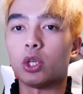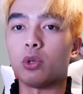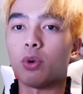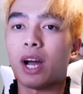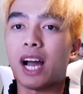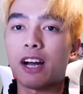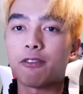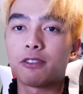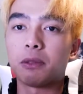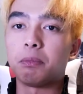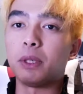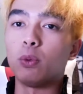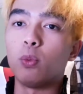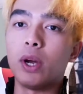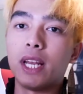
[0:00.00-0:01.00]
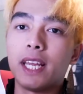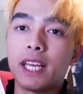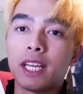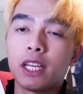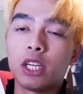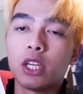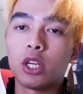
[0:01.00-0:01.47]
you have to be
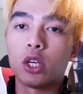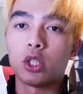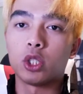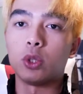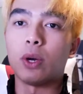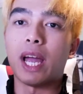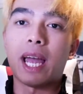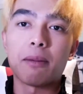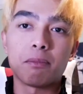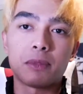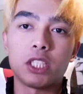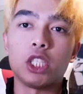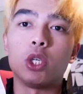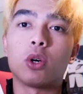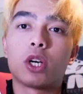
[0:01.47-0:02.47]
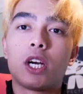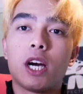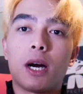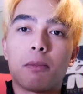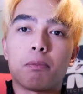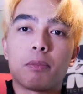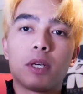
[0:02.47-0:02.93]
willing to empty your
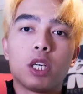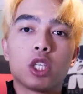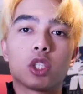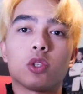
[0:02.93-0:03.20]
cup